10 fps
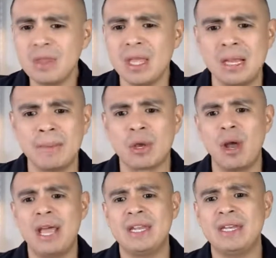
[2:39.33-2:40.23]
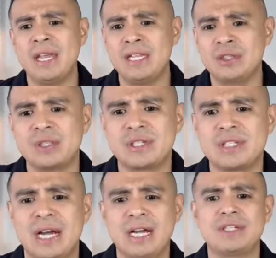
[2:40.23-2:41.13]
let me go ahead and just
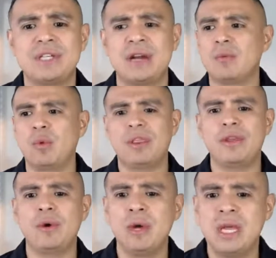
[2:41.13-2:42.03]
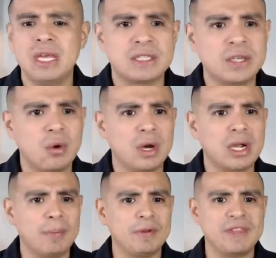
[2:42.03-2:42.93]
share it with you. So a
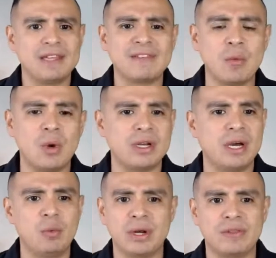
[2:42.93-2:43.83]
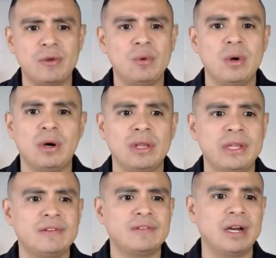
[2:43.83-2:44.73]
couple of things I wanna do on
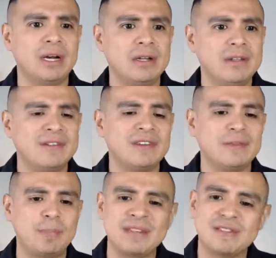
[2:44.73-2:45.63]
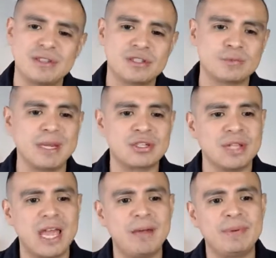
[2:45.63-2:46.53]
this special
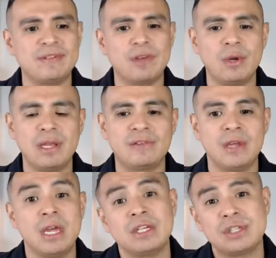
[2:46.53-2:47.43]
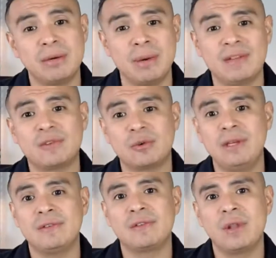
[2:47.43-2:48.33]
episode is share my
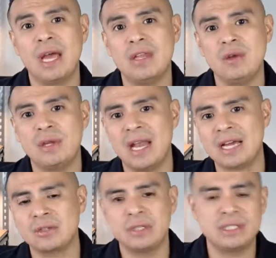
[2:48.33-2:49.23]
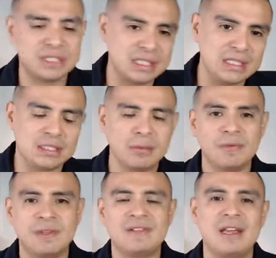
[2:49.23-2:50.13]
screen so that you can actually see some of
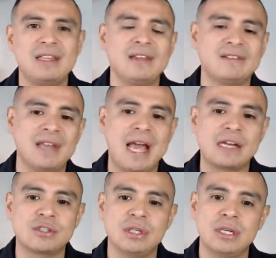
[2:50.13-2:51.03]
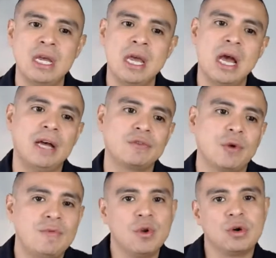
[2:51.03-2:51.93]
these ideas in action. So
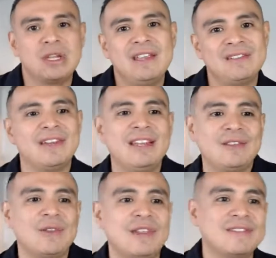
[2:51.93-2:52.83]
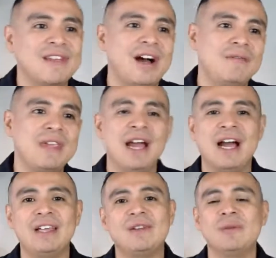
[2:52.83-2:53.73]
if you're listening to this via
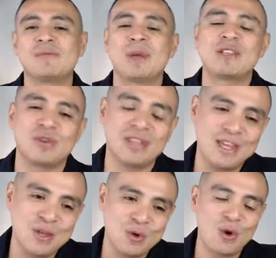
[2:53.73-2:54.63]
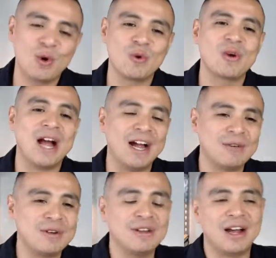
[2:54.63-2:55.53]
iTunes, make sure that you go to
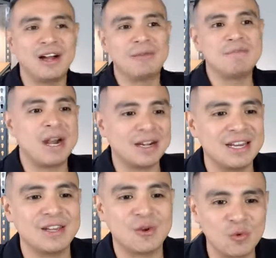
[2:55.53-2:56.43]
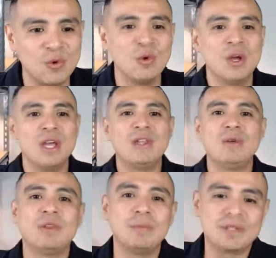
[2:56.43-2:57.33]
Concrete Marketing Crew
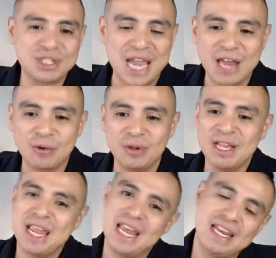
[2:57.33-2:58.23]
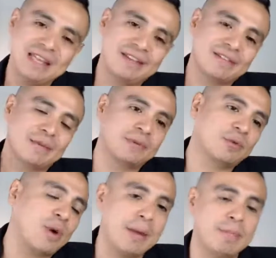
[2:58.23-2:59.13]
YouTube's channel and hit the
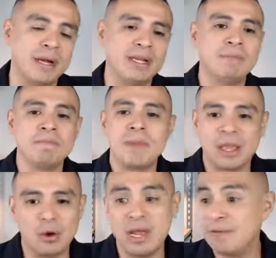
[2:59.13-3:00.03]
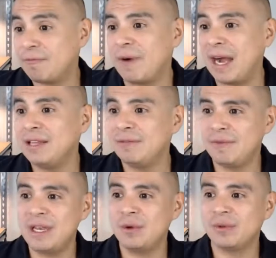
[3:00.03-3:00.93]
subscribe button, and go ahead and find the video